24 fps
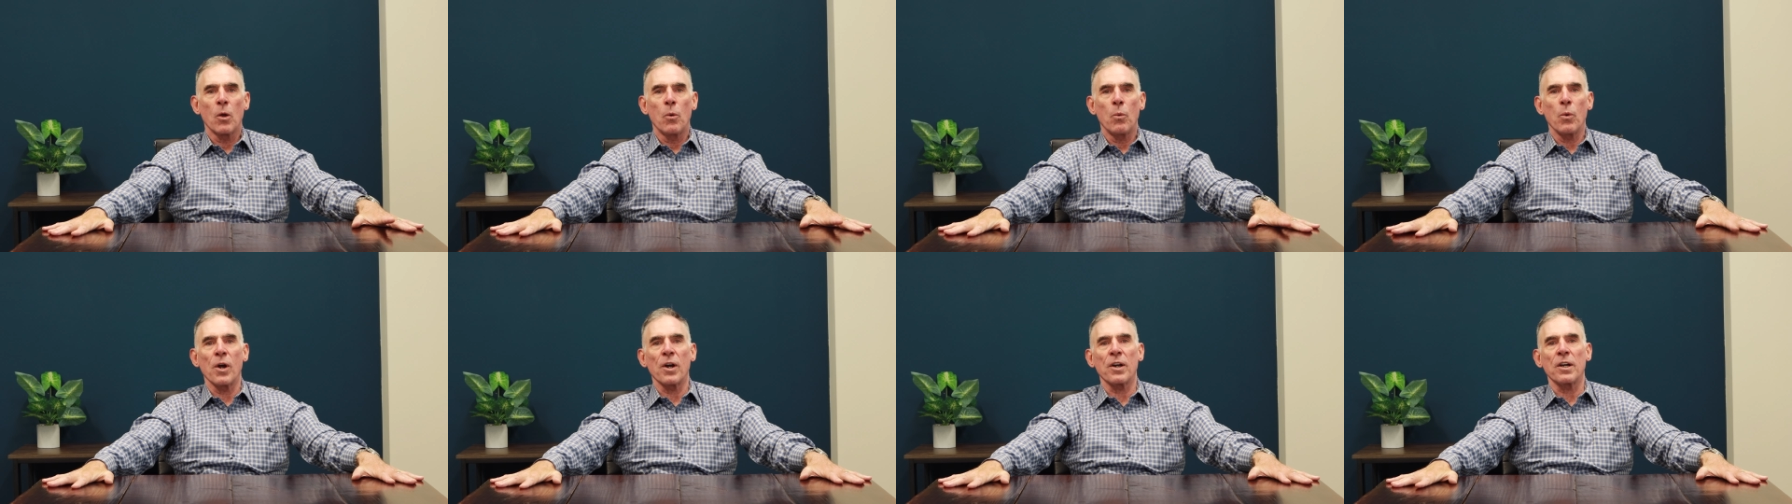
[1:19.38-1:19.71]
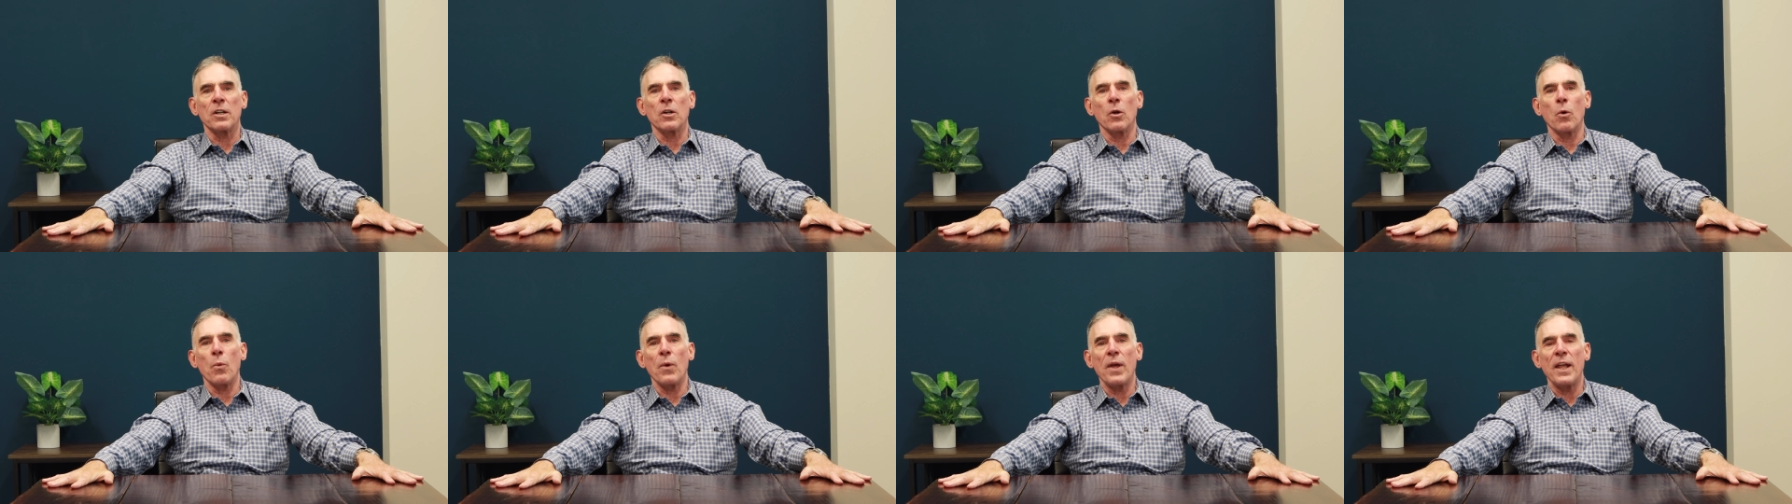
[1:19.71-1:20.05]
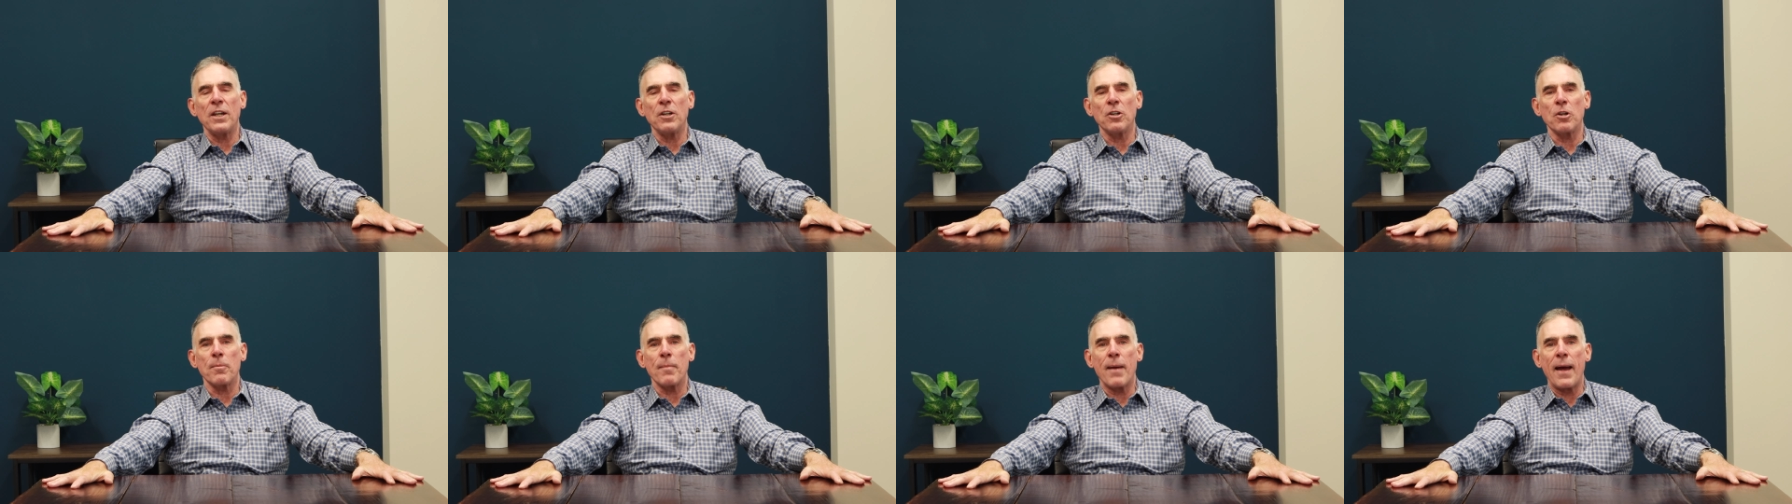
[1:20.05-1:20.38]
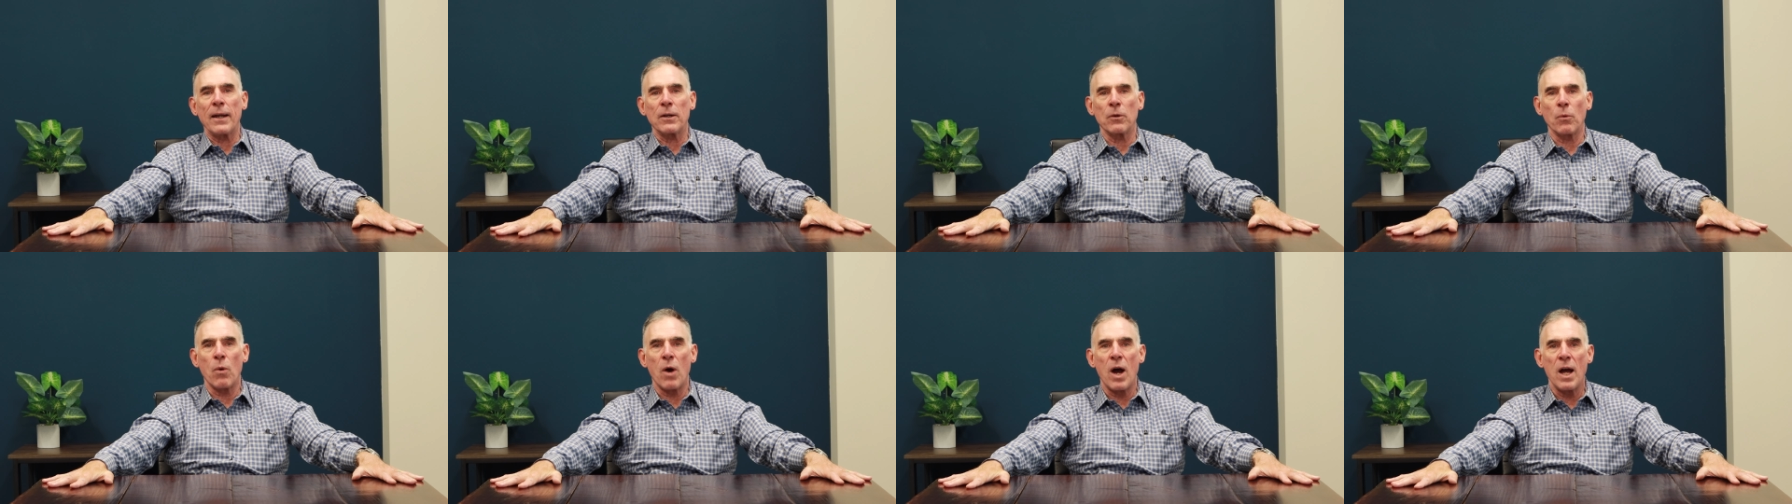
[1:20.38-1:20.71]
we're going to win no
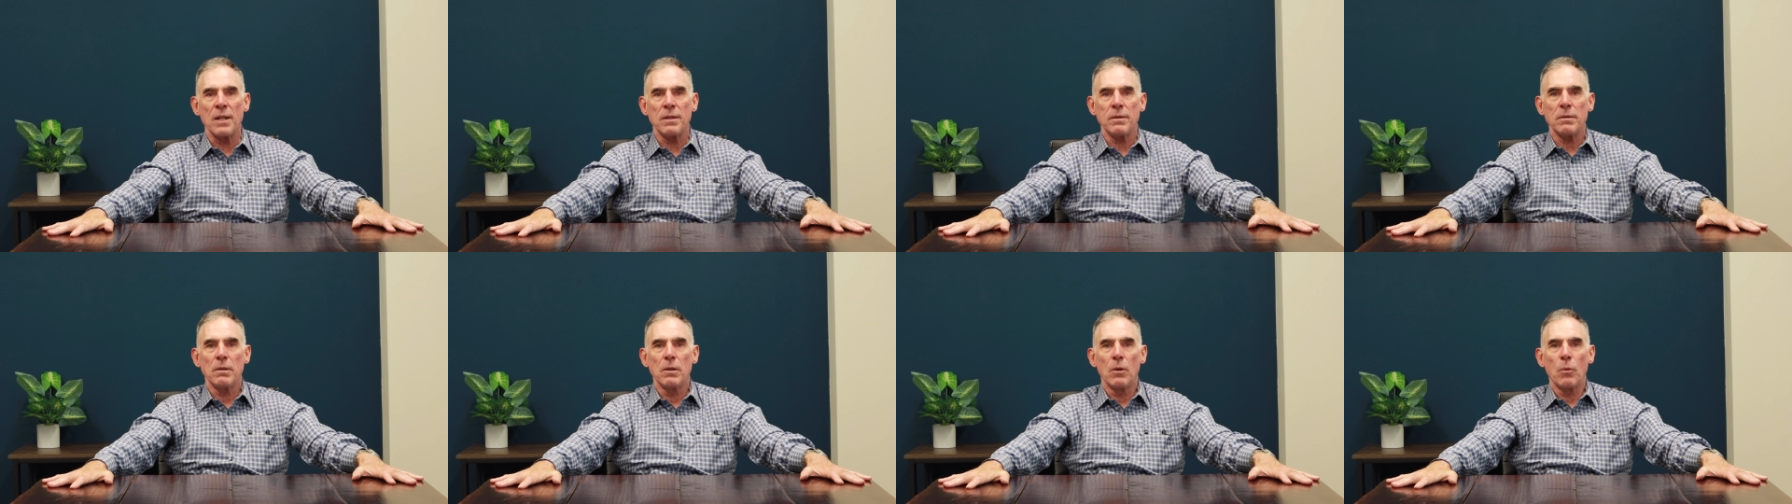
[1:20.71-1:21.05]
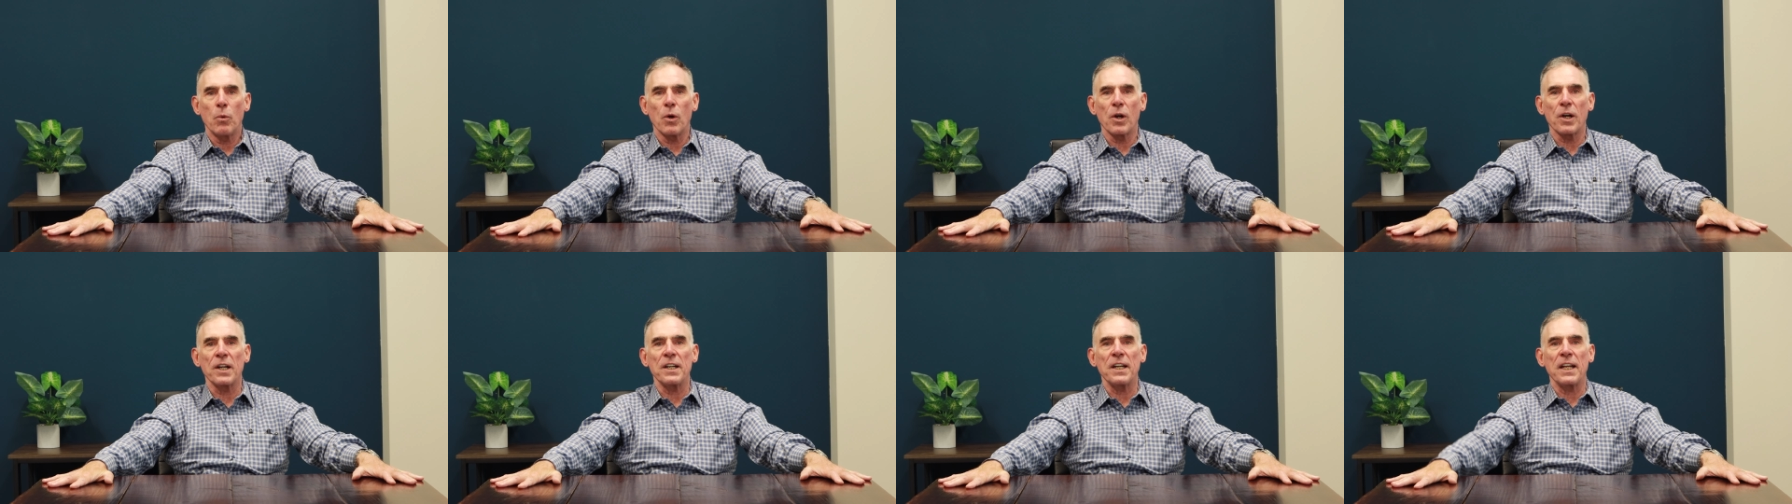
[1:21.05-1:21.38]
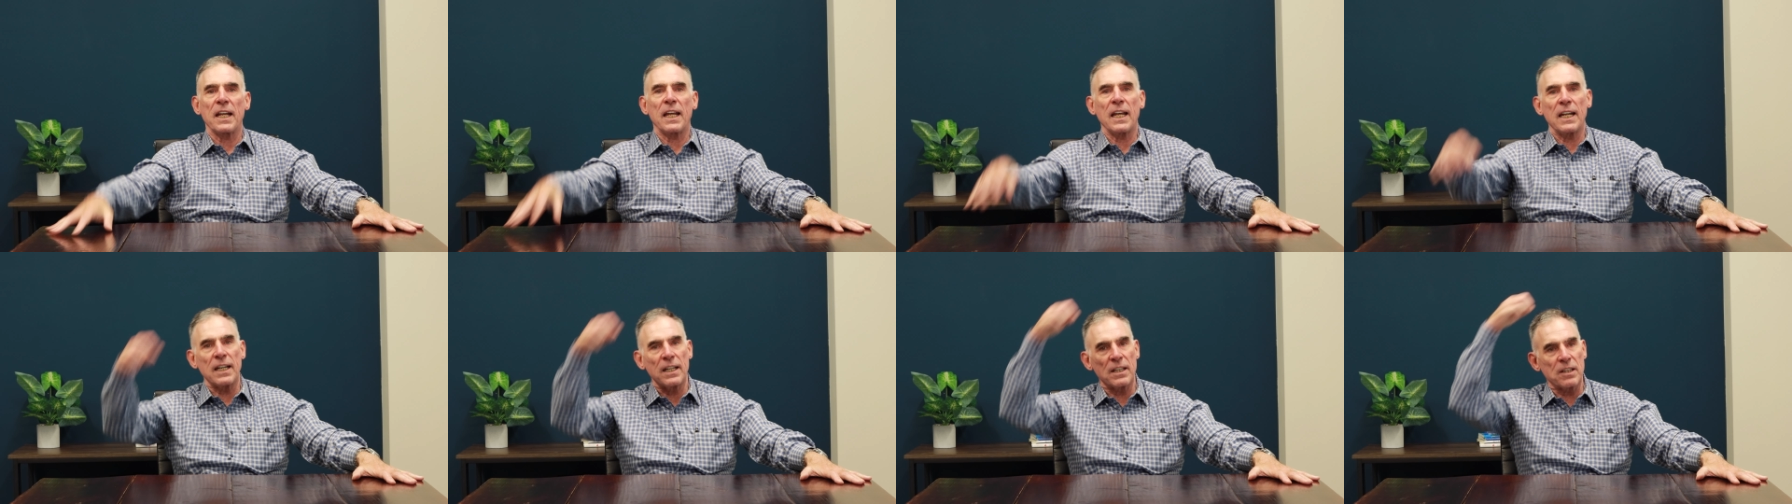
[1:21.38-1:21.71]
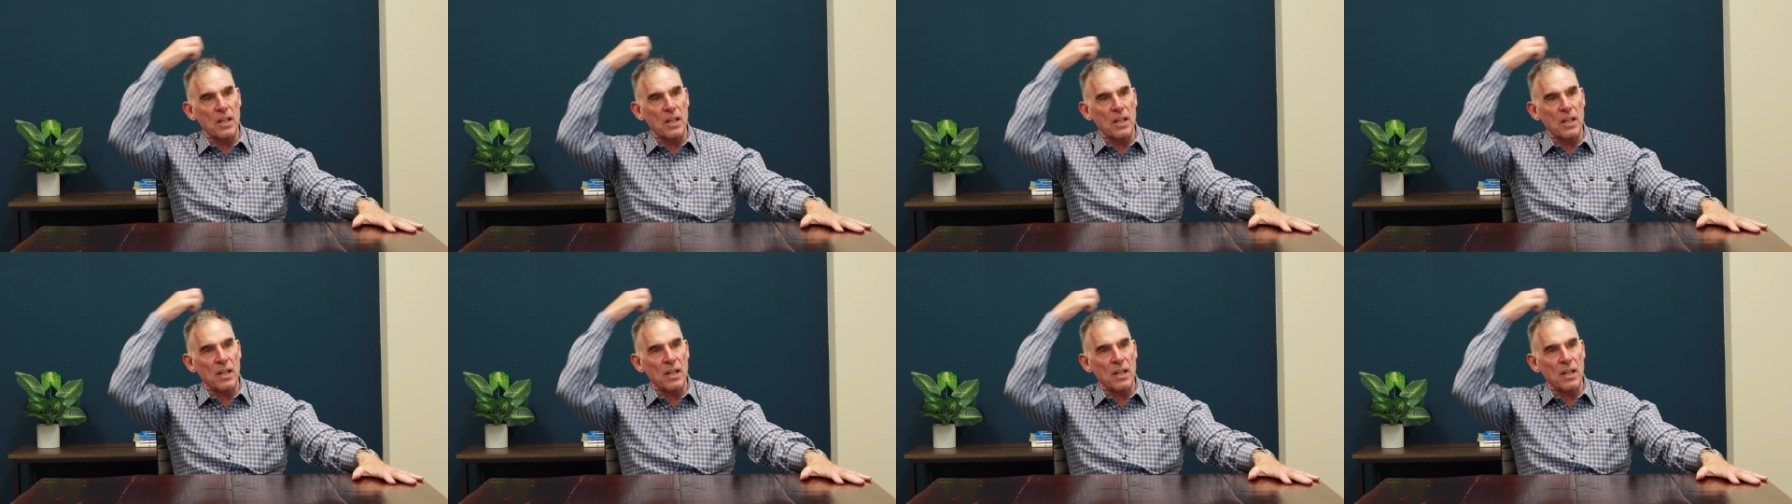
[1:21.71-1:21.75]
matter what. We're going to get